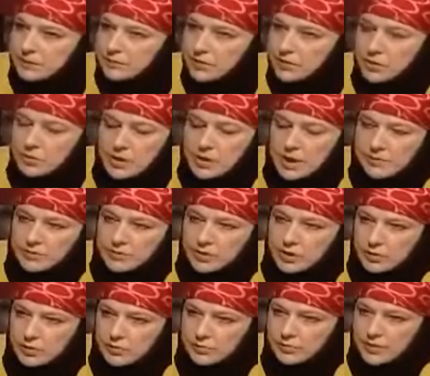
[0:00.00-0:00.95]
But if you have
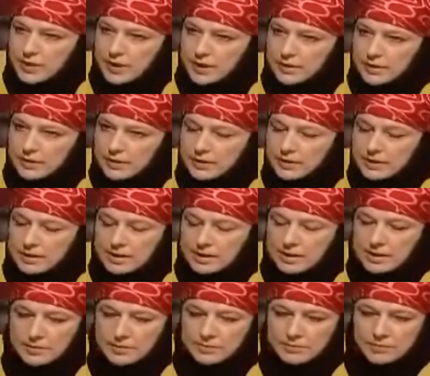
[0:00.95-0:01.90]
no faith
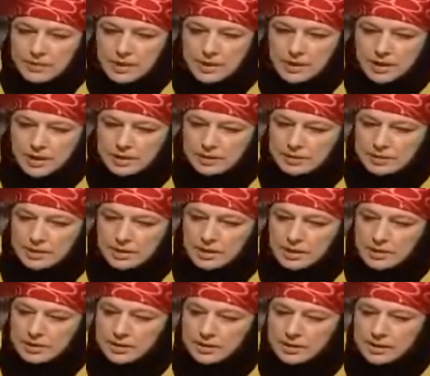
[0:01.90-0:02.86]

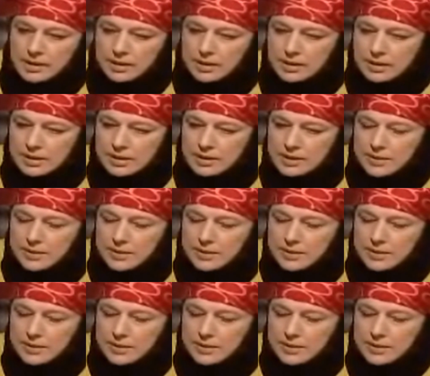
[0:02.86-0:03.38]
in the